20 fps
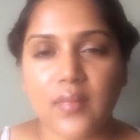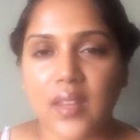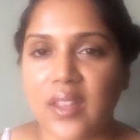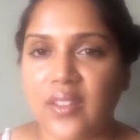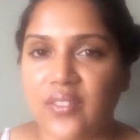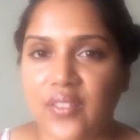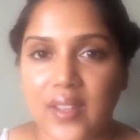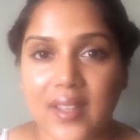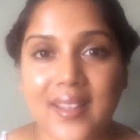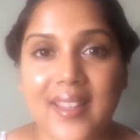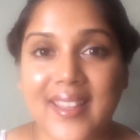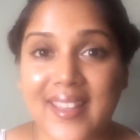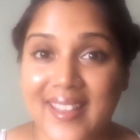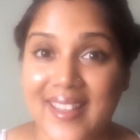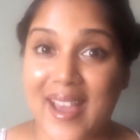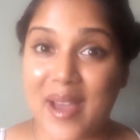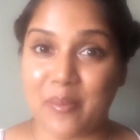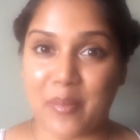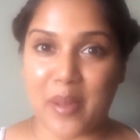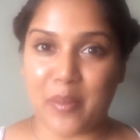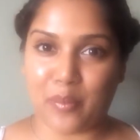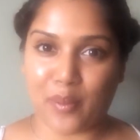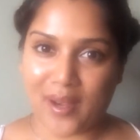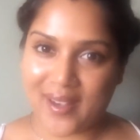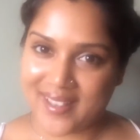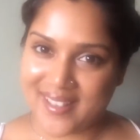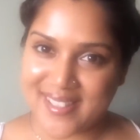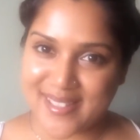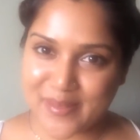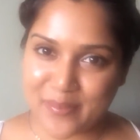I feel like I got my
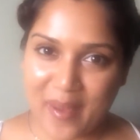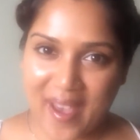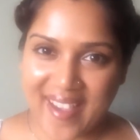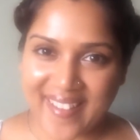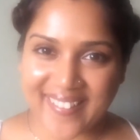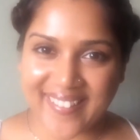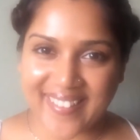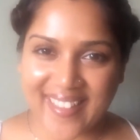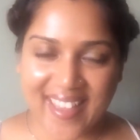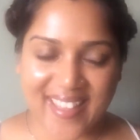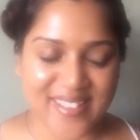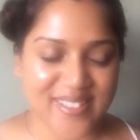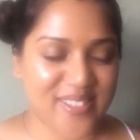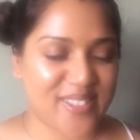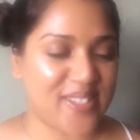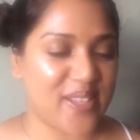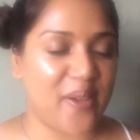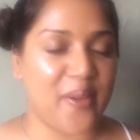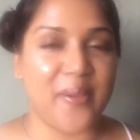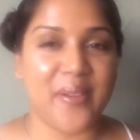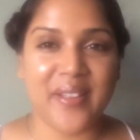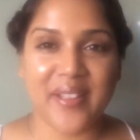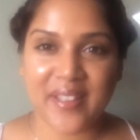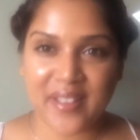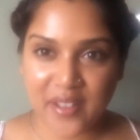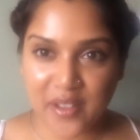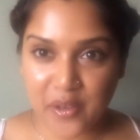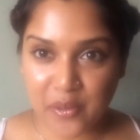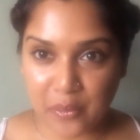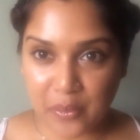brightness back again. So
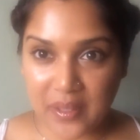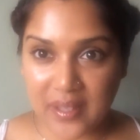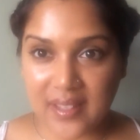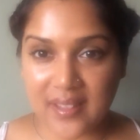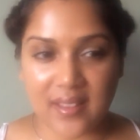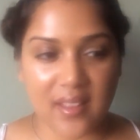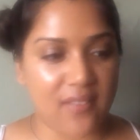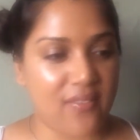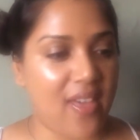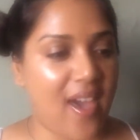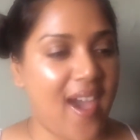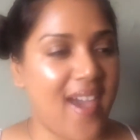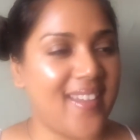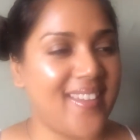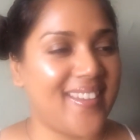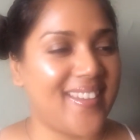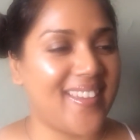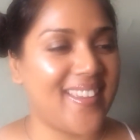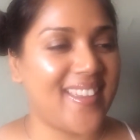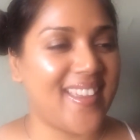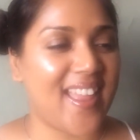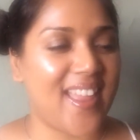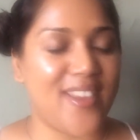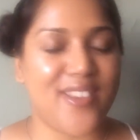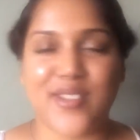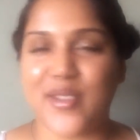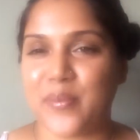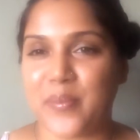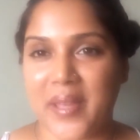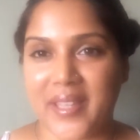really love that,
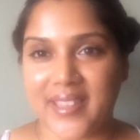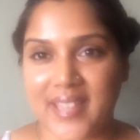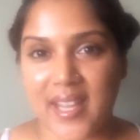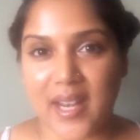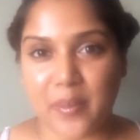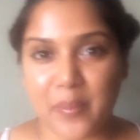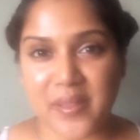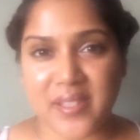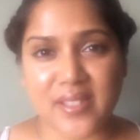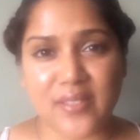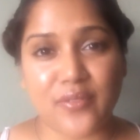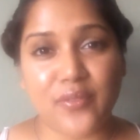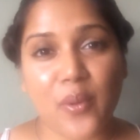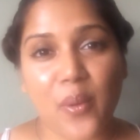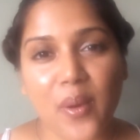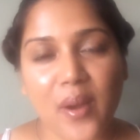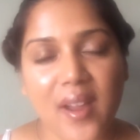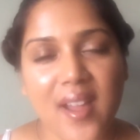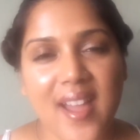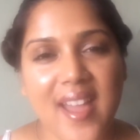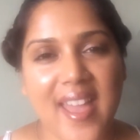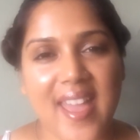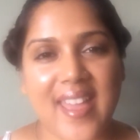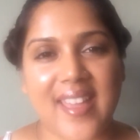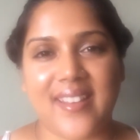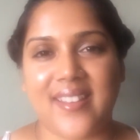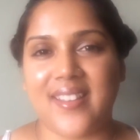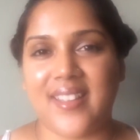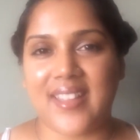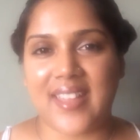and you can pick that up at Sephora,
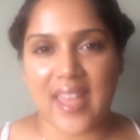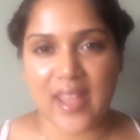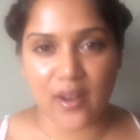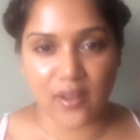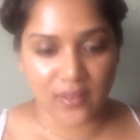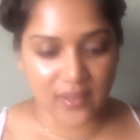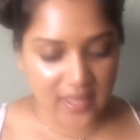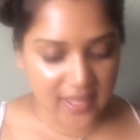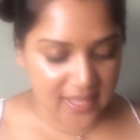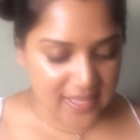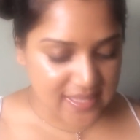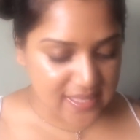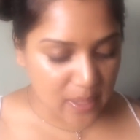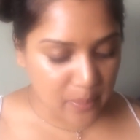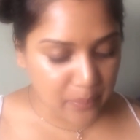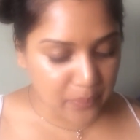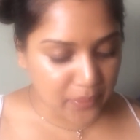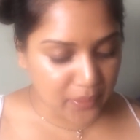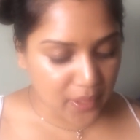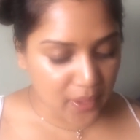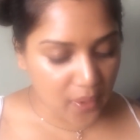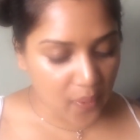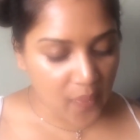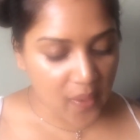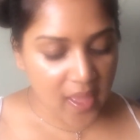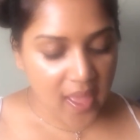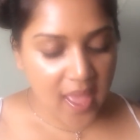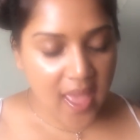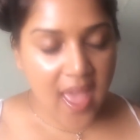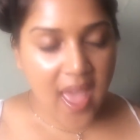and again, I'll link it down below.
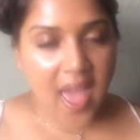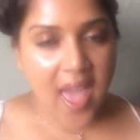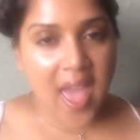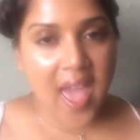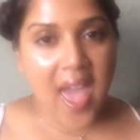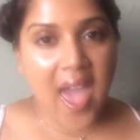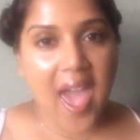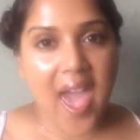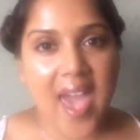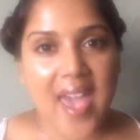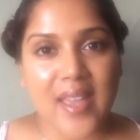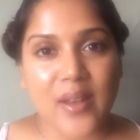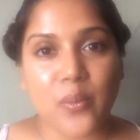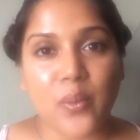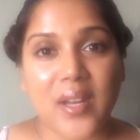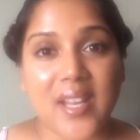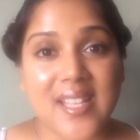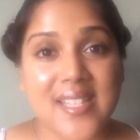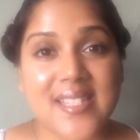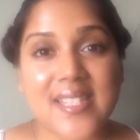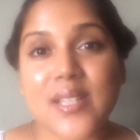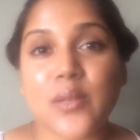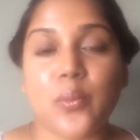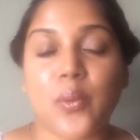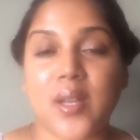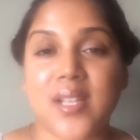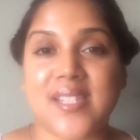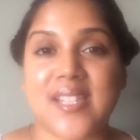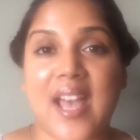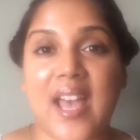And what I did
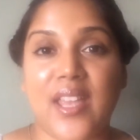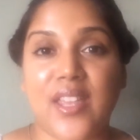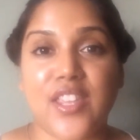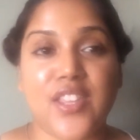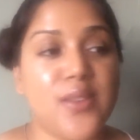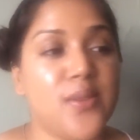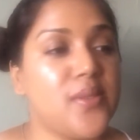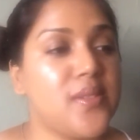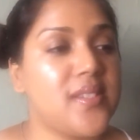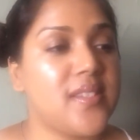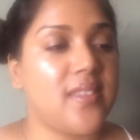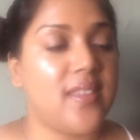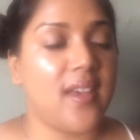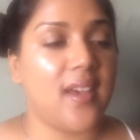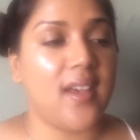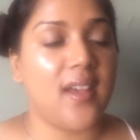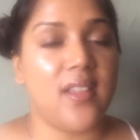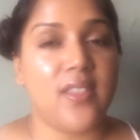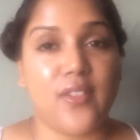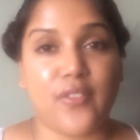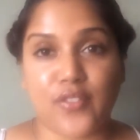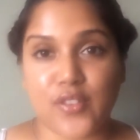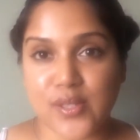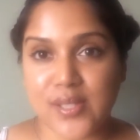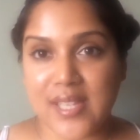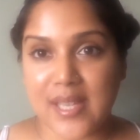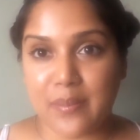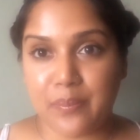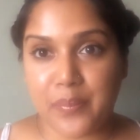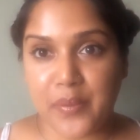was I used the
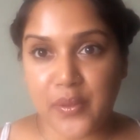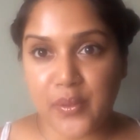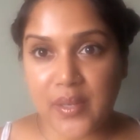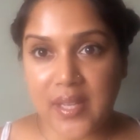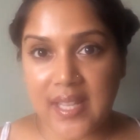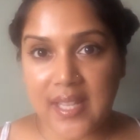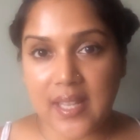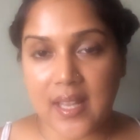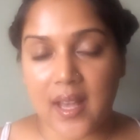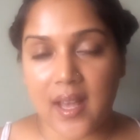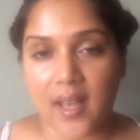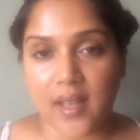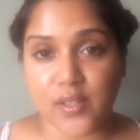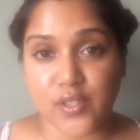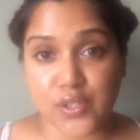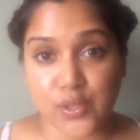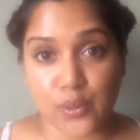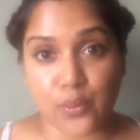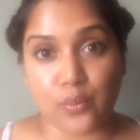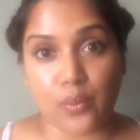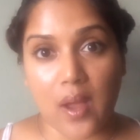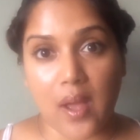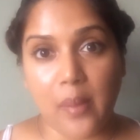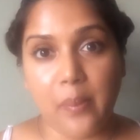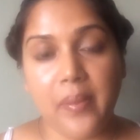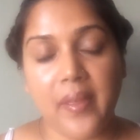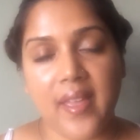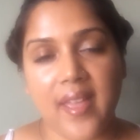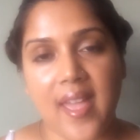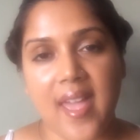First Aid Beauty
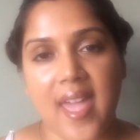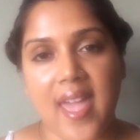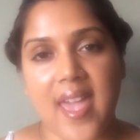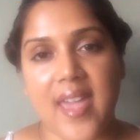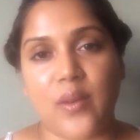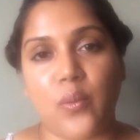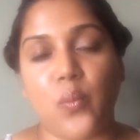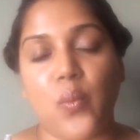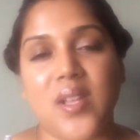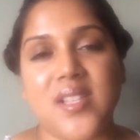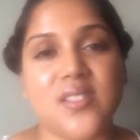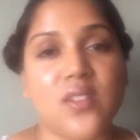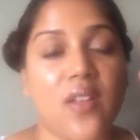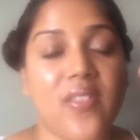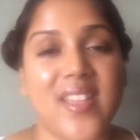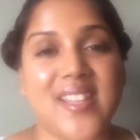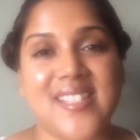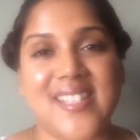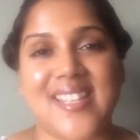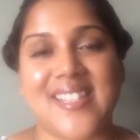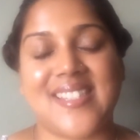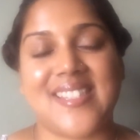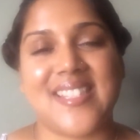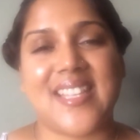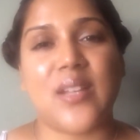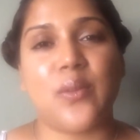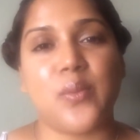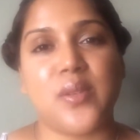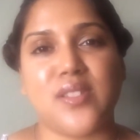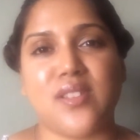scrub, and once all that dead
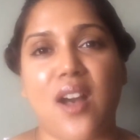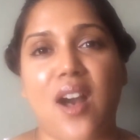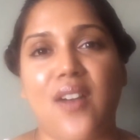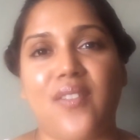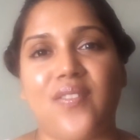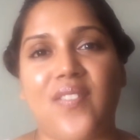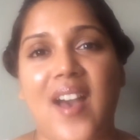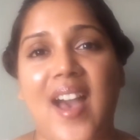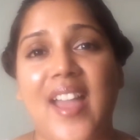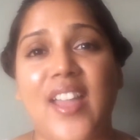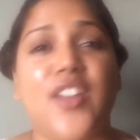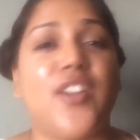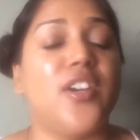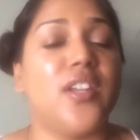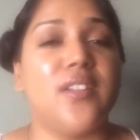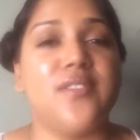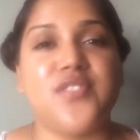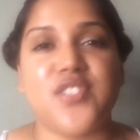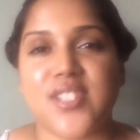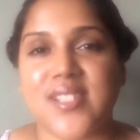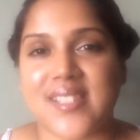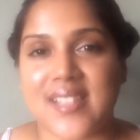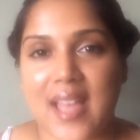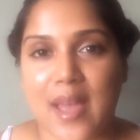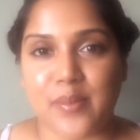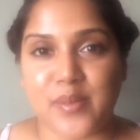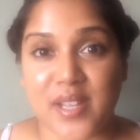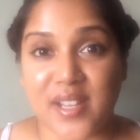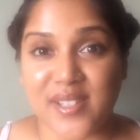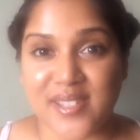skin was off, I could have just
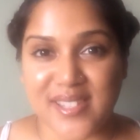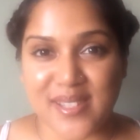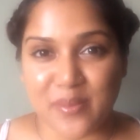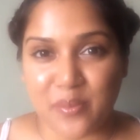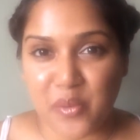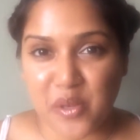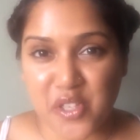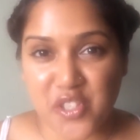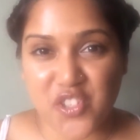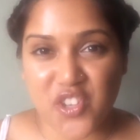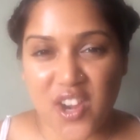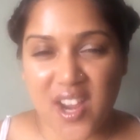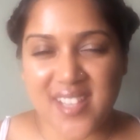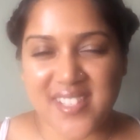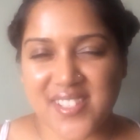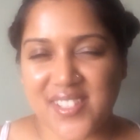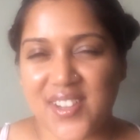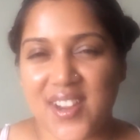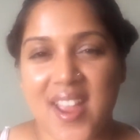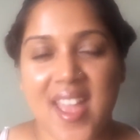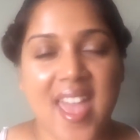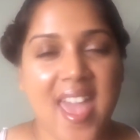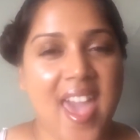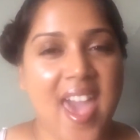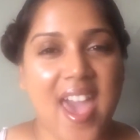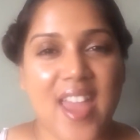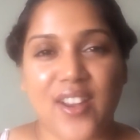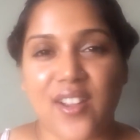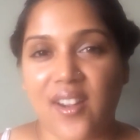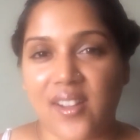slapped on some moisturizer
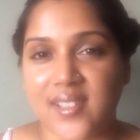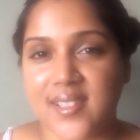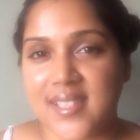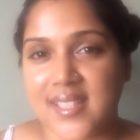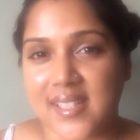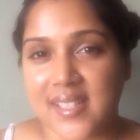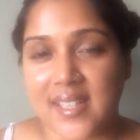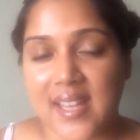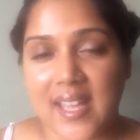and called it a